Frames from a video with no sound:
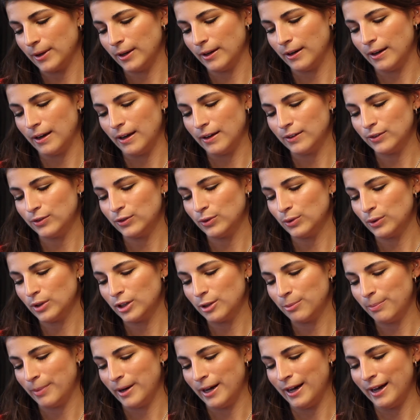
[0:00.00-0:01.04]
gonna sort
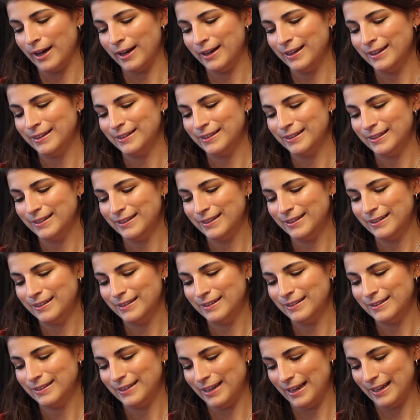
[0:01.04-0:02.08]
by
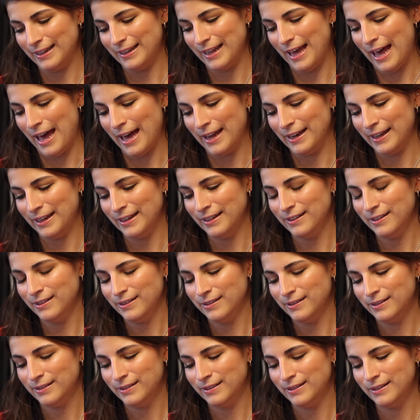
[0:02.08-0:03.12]
date added
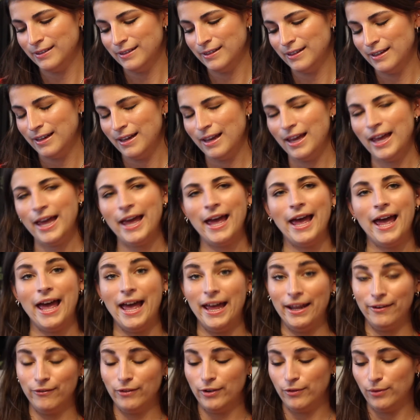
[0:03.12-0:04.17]

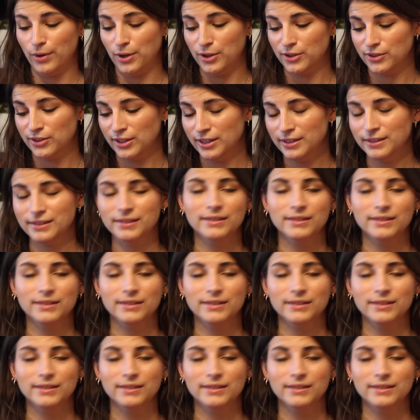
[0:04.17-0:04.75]
and reverse it.